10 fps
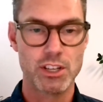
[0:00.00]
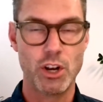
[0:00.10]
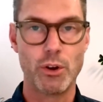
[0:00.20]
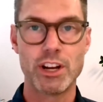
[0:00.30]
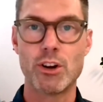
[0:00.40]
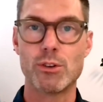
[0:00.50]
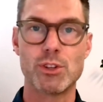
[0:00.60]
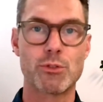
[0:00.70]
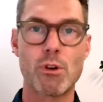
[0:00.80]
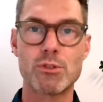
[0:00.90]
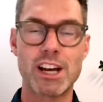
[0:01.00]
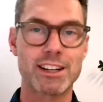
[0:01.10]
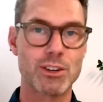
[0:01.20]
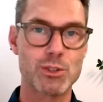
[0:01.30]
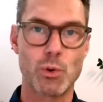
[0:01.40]
ear, nose, and throat
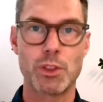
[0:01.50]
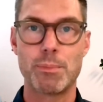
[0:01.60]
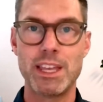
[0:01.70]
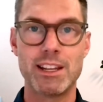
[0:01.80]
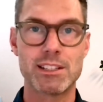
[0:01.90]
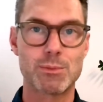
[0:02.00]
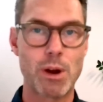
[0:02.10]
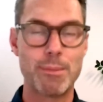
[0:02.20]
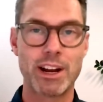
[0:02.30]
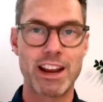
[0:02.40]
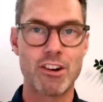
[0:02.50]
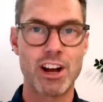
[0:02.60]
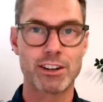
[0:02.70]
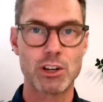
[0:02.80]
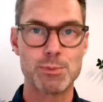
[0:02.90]
doctors, orthopedists, primary care
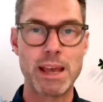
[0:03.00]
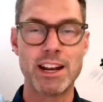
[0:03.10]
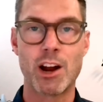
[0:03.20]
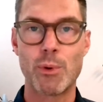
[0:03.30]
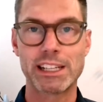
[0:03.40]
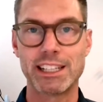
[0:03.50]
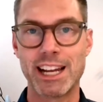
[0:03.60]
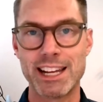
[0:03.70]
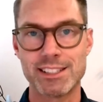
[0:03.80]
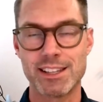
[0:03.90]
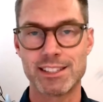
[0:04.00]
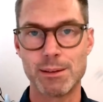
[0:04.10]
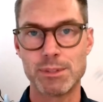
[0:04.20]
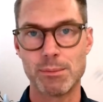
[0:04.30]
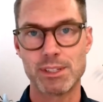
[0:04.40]
doctors may not recognize the
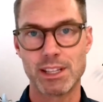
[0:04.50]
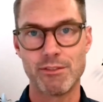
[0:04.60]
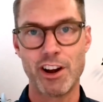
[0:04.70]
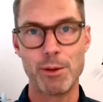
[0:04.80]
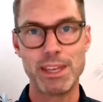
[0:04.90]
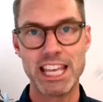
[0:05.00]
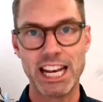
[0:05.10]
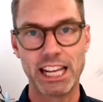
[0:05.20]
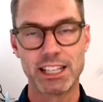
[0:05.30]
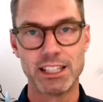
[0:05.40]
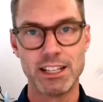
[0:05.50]
symptoms at the very beginning.